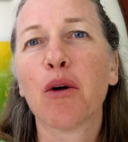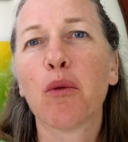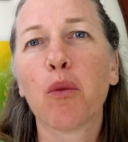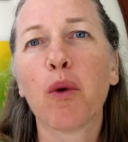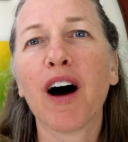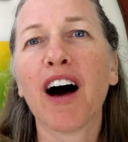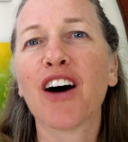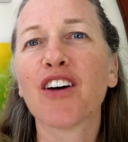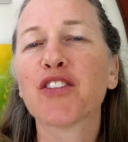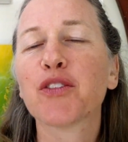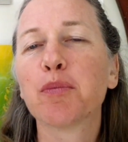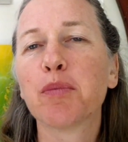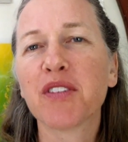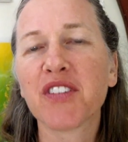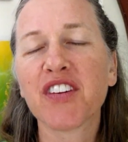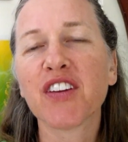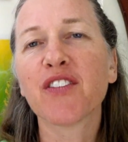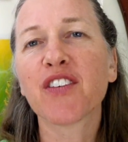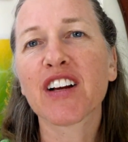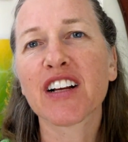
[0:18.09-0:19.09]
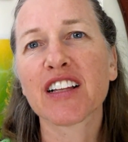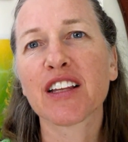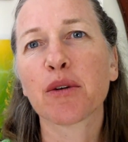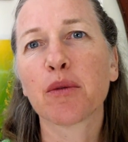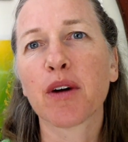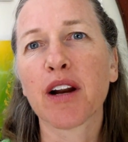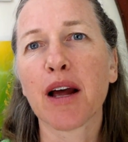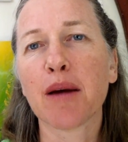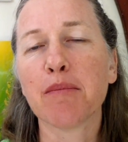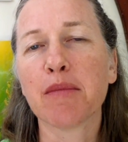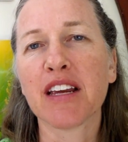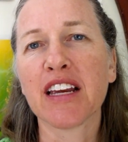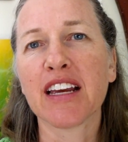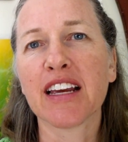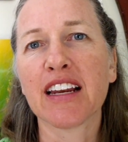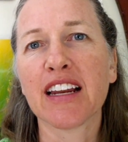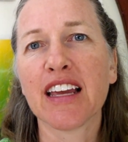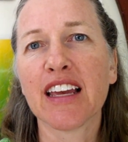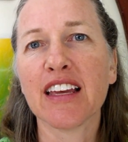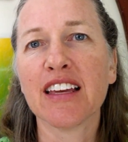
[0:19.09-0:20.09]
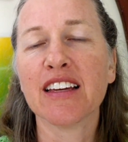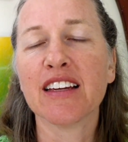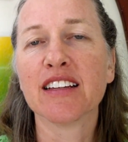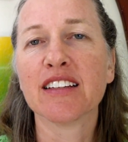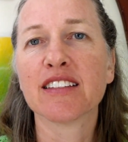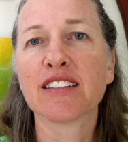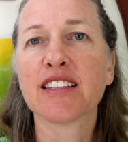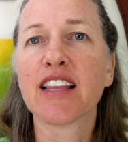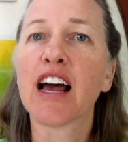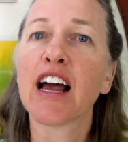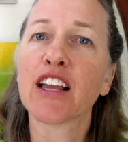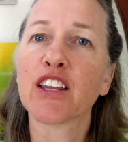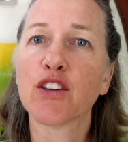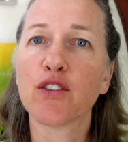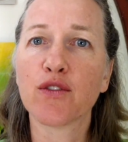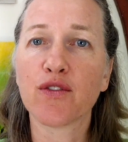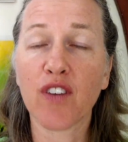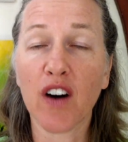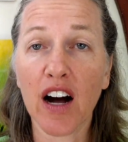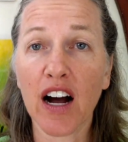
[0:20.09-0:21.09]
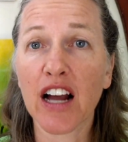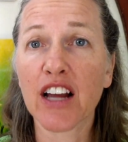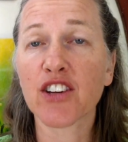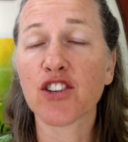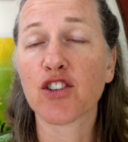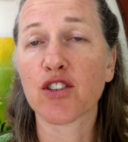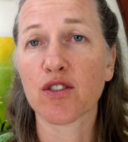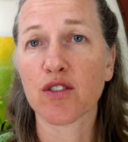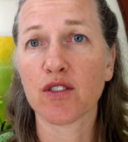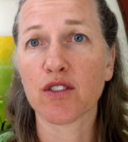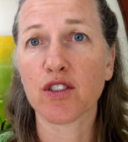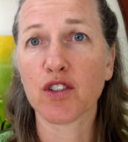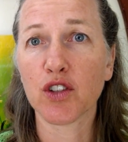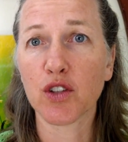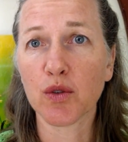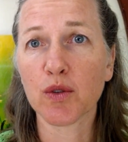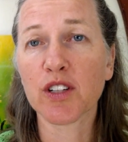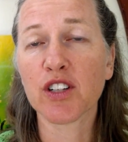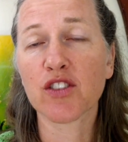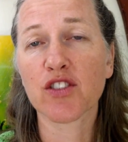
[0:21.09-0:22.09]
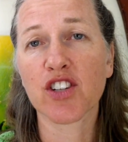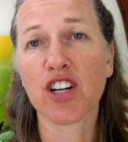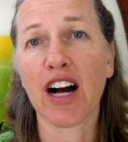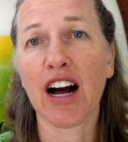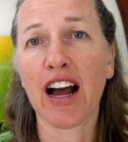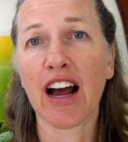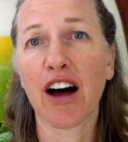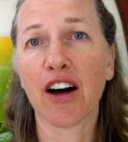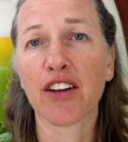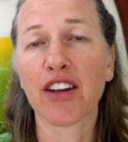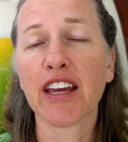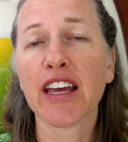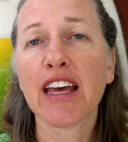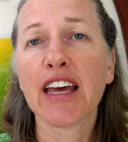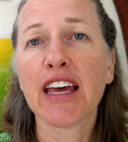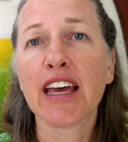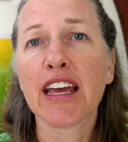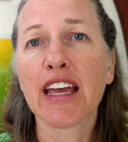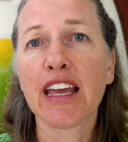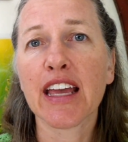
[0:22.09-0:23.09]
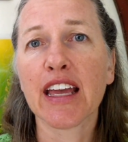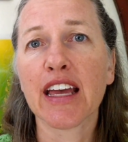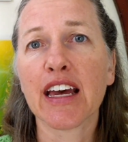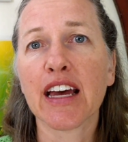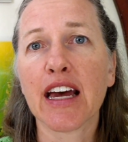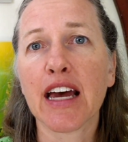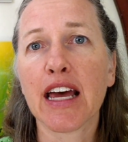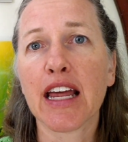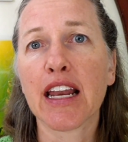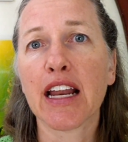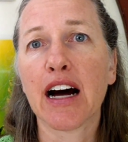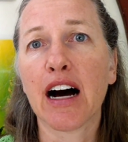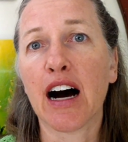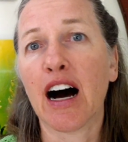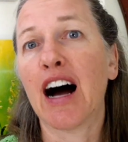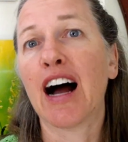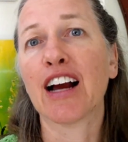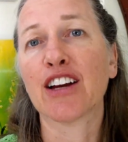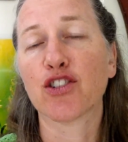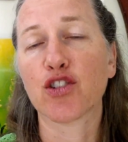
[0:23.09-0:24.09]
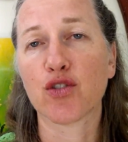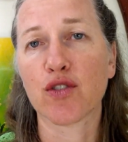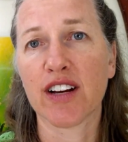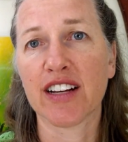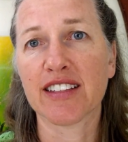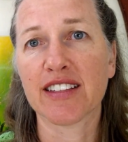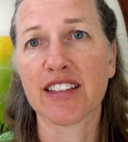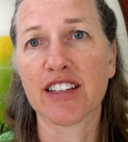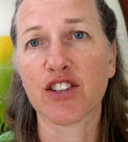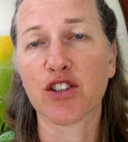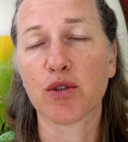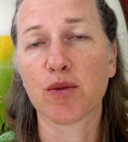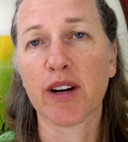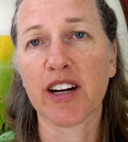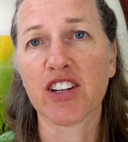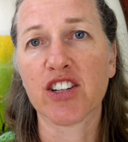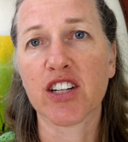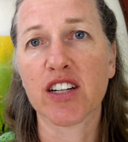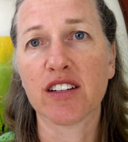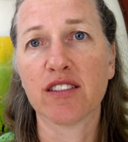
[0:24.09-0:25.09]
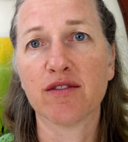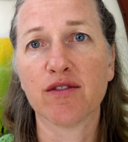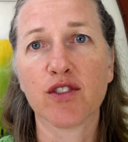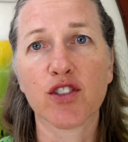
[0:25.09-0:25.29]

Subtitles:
Well, specifically what I mean is that you find you and your child in a high stress situation.